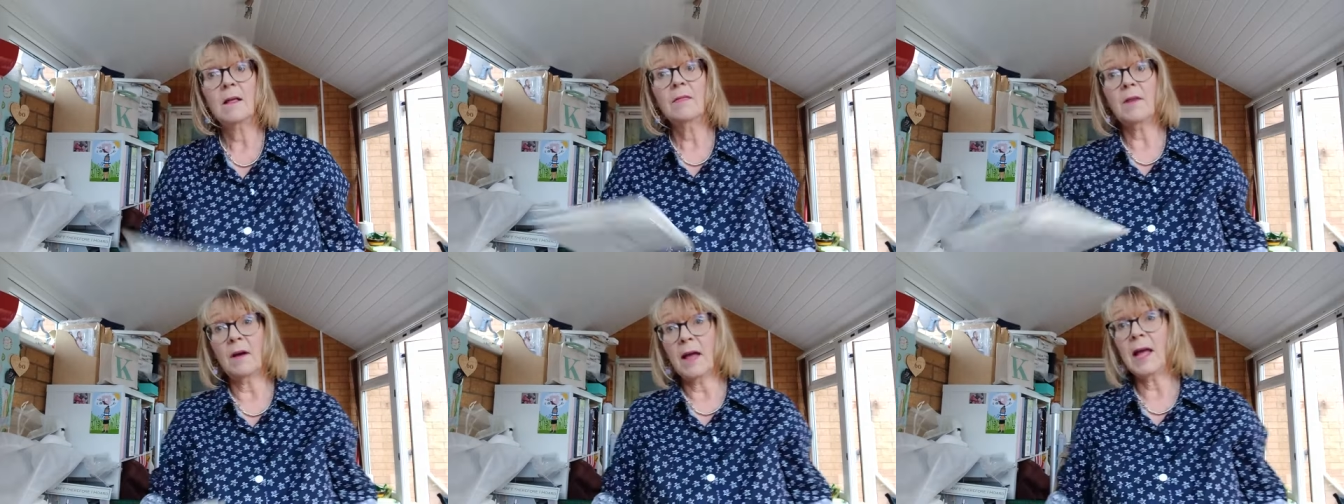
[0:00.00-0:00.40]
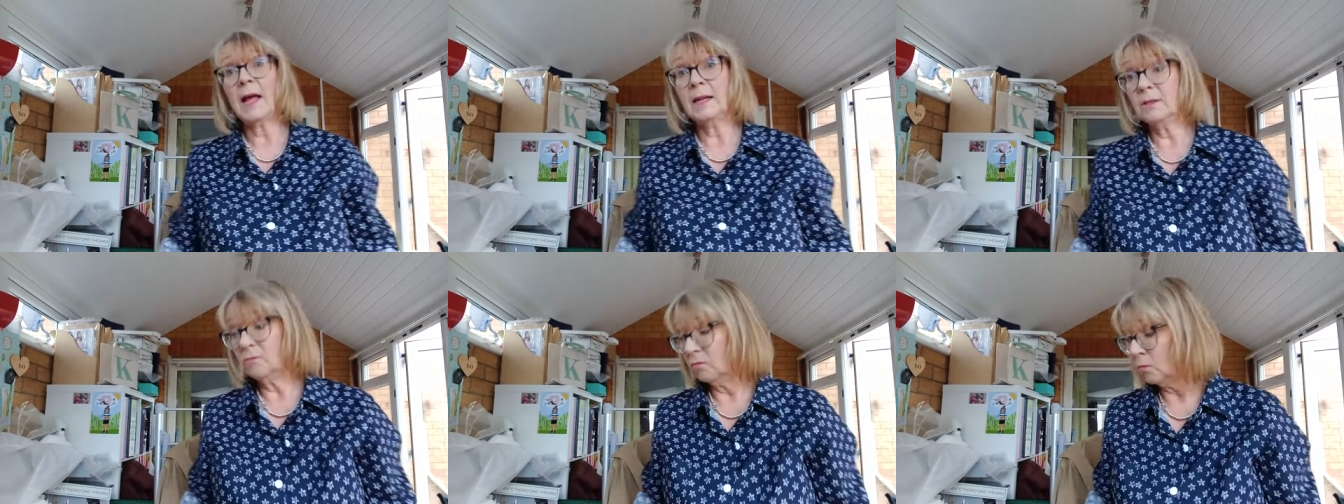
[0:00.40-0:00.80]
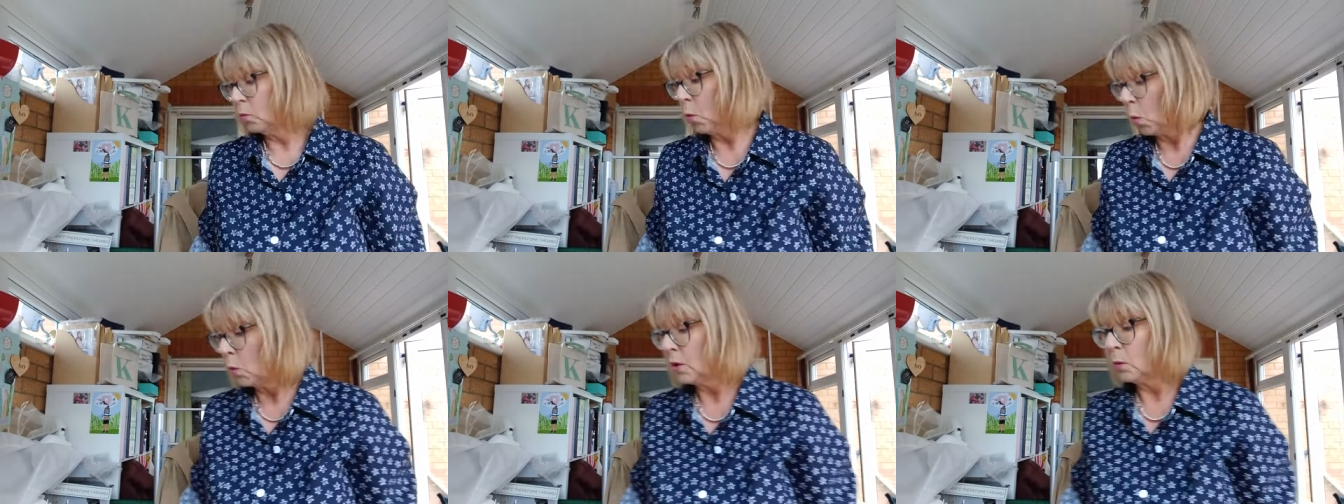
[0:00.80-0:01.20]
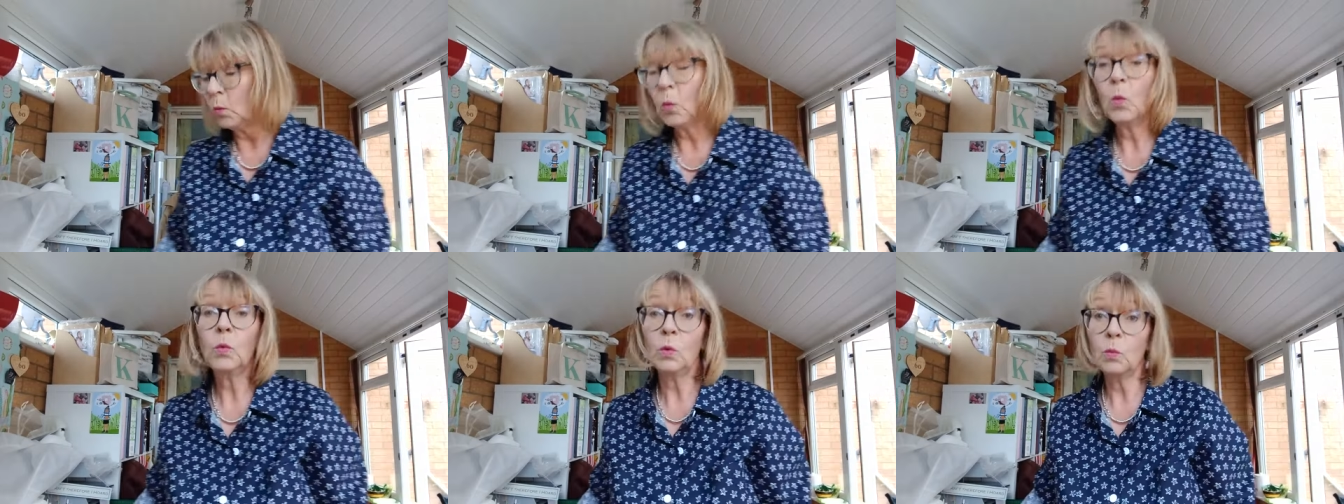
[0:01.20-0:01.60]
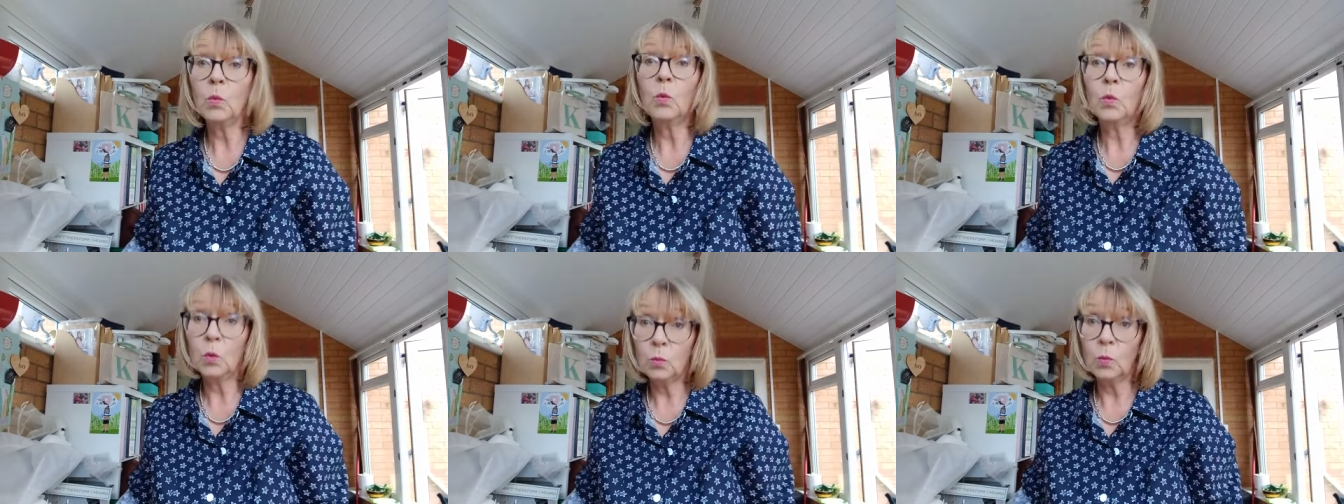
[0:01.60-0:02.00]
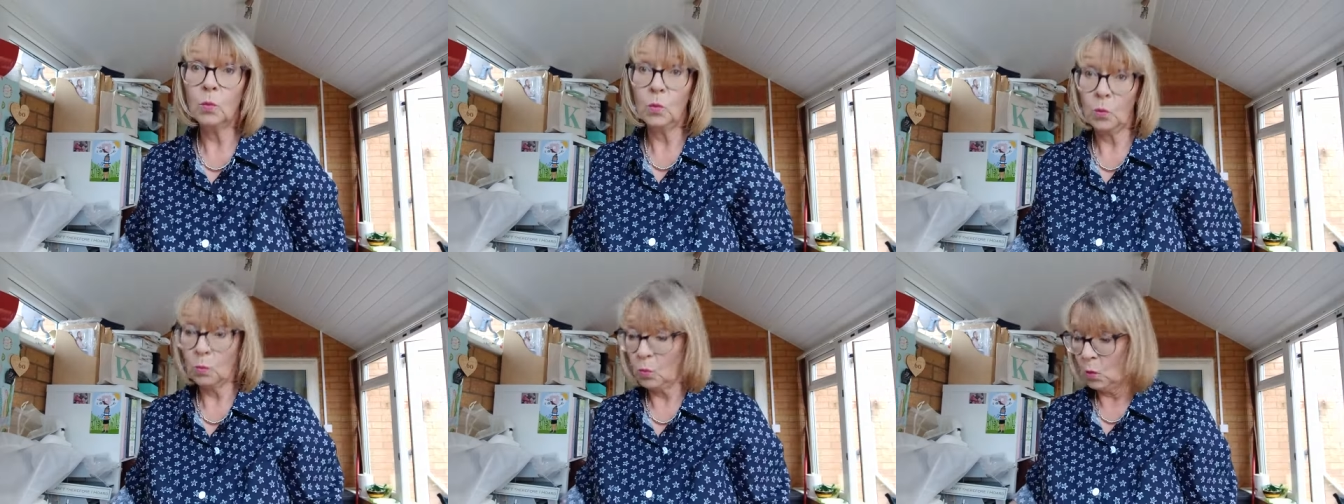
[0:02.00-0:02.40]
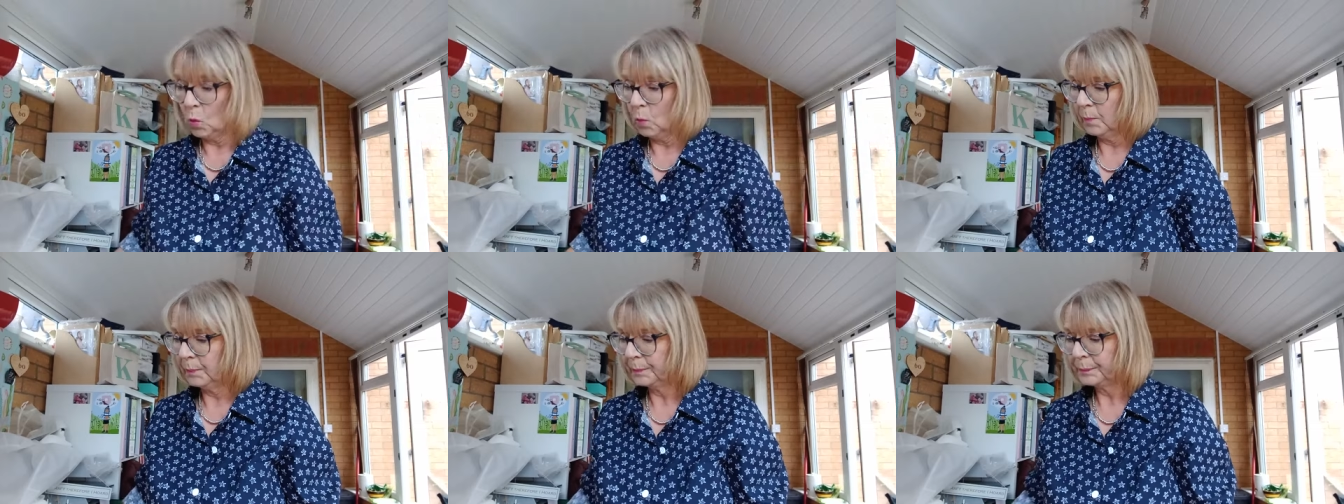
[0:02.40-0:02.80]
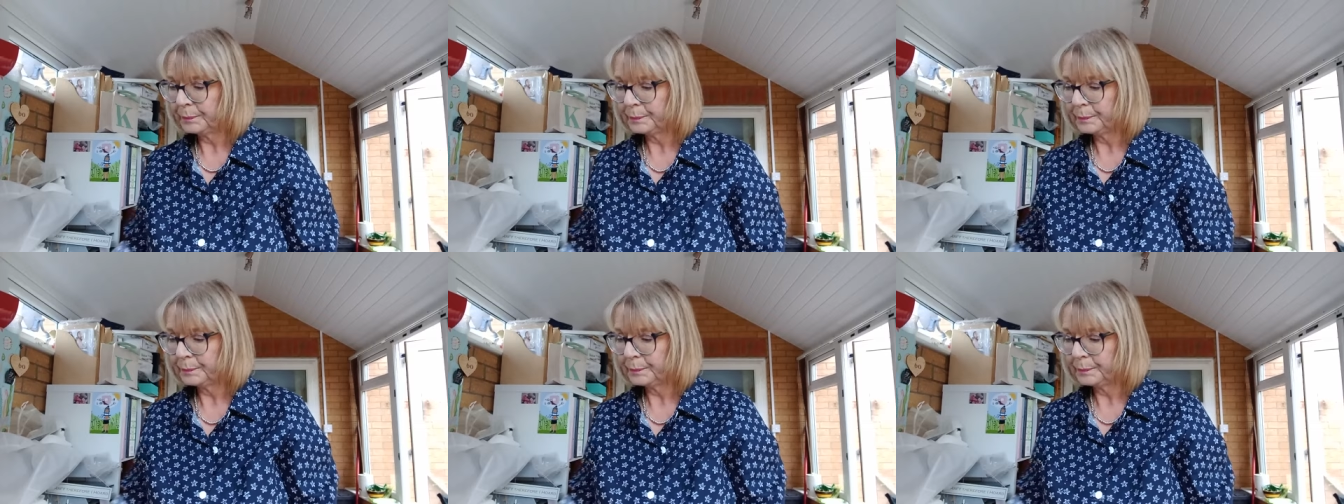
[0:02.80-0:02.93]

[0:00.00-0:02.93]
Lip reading: that I had worn and worn and worn and worn and worn.